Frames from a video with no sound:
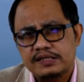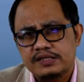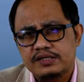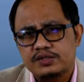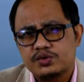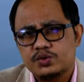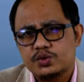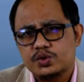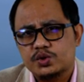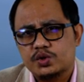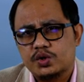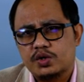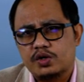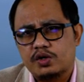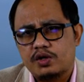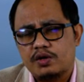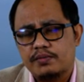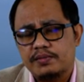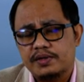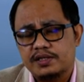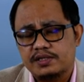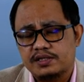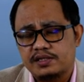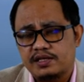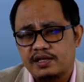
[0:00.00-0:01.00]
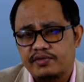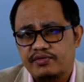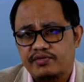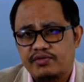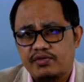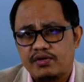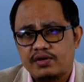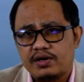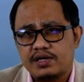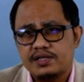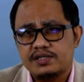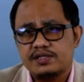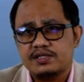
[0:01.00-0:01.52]
and resource economics that
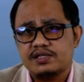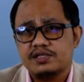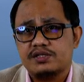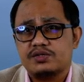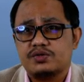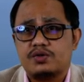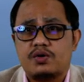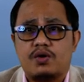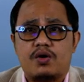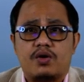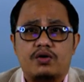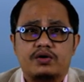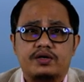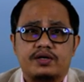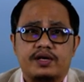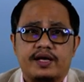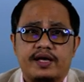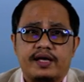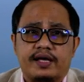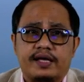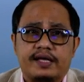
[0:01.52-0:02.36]
focuses on